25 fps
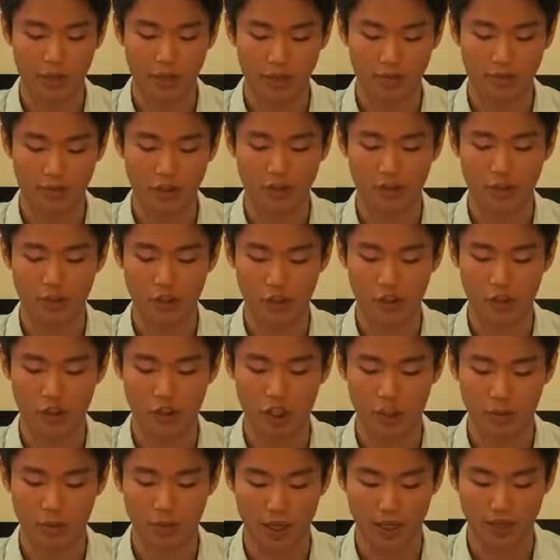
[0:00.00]
of divergent
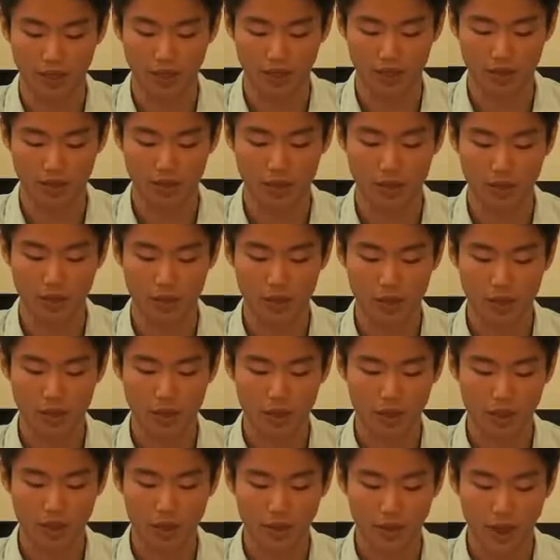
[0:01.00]
drum lines,
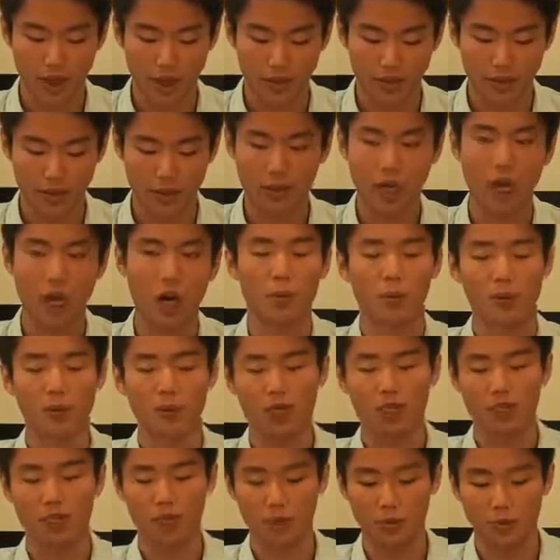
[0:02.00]
and then how about the
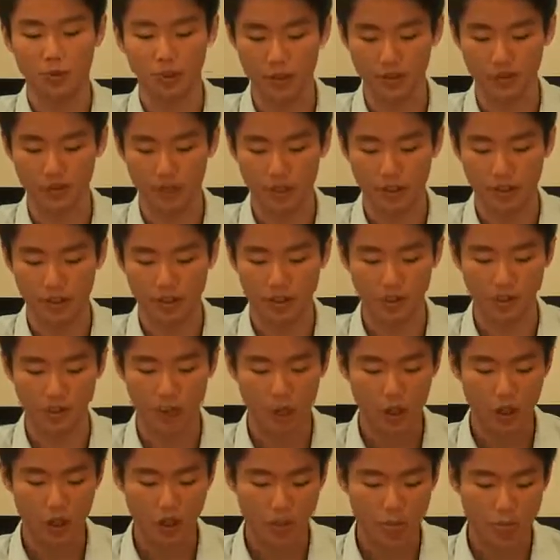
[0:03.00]
asymmetry of thunder?
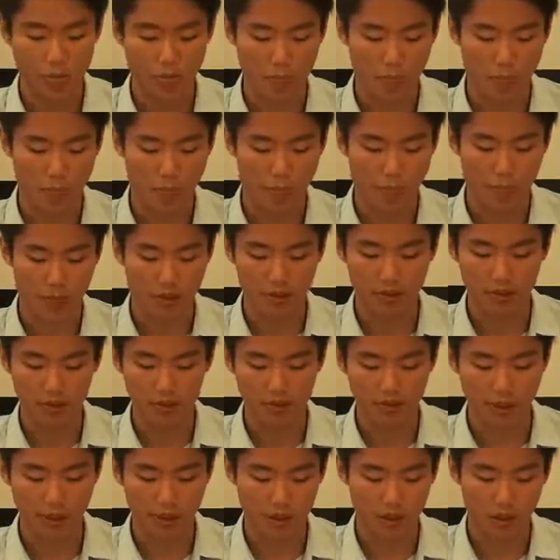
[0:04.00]
But
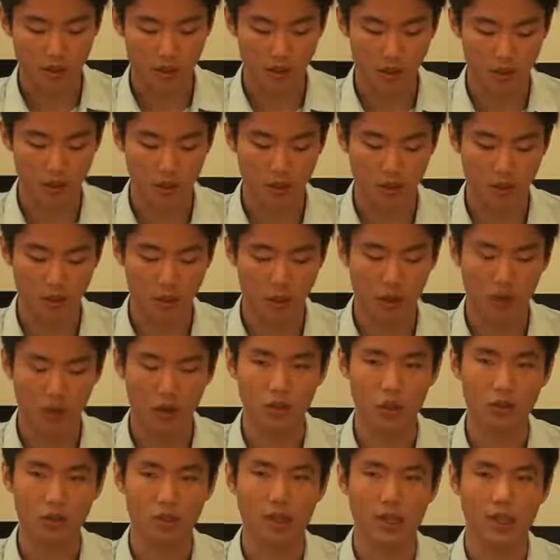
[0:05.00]
you know, this was
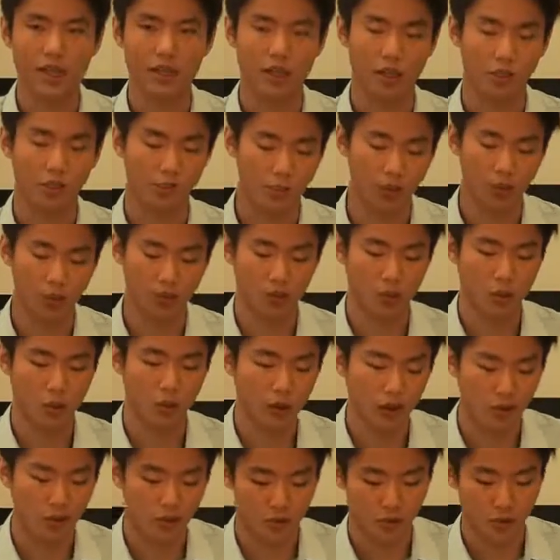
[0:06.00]
all like a, a real
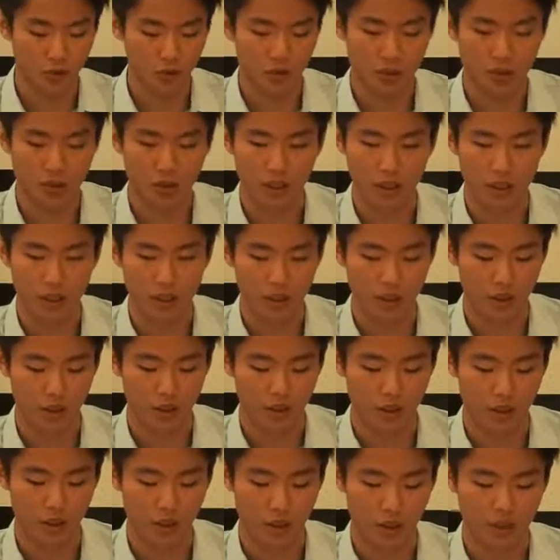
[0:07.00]
mouthful, and it,
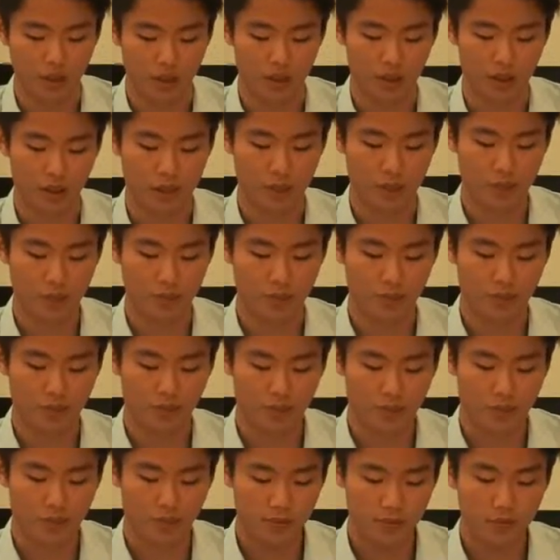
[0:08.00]
it, it didn't
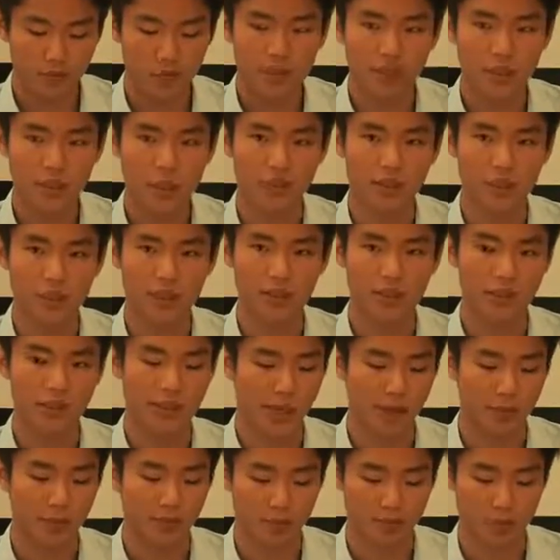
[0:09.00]
it didn't
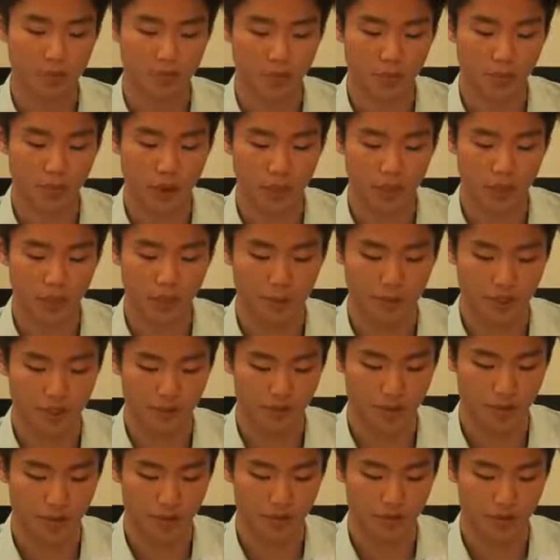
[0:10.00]
stand properly by
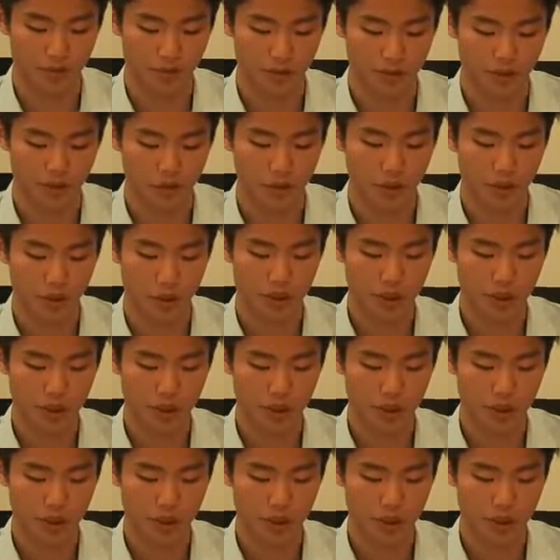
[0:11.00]
itself. So.